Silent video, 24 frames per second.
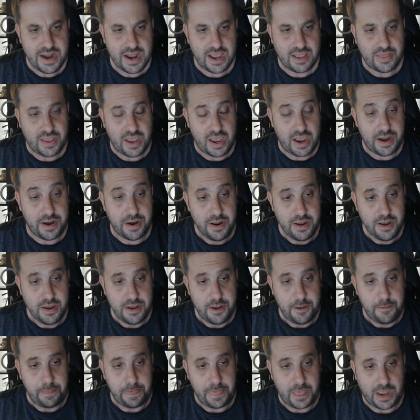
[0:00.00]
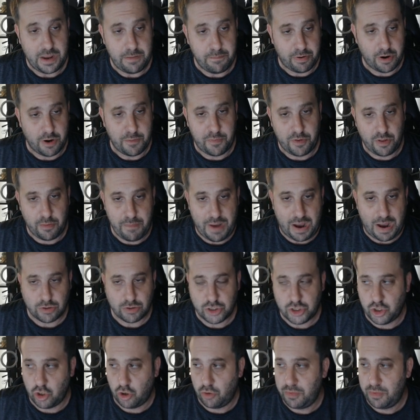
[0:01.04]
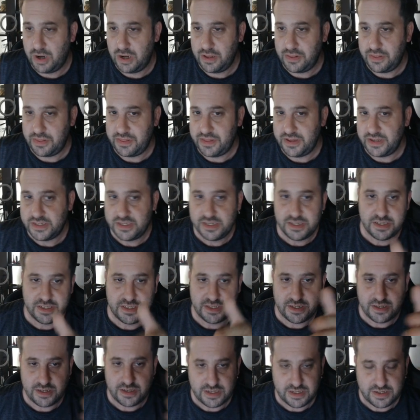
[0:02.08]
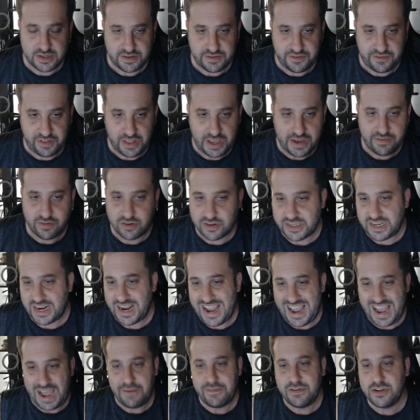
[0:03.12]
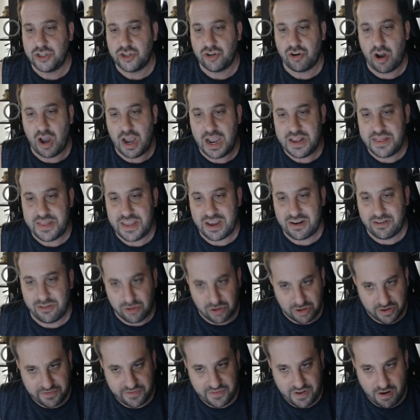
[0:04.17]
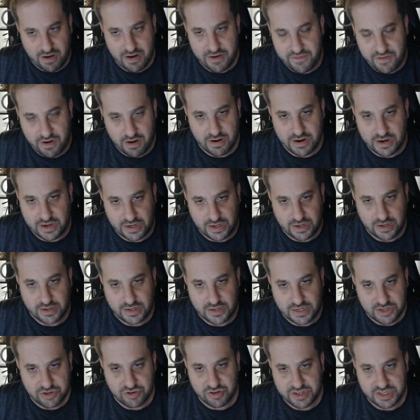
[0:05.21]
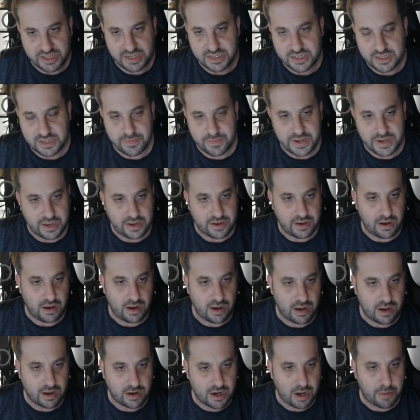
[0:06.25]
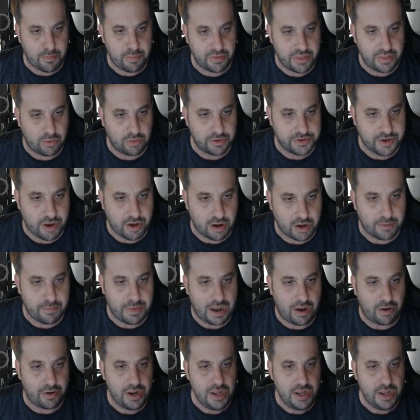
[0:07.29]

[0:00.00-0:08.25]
And then in purple, Mao Choba, this is the flavors that I haven't tried that look very, very interesting to me. A couple that we'll talk about.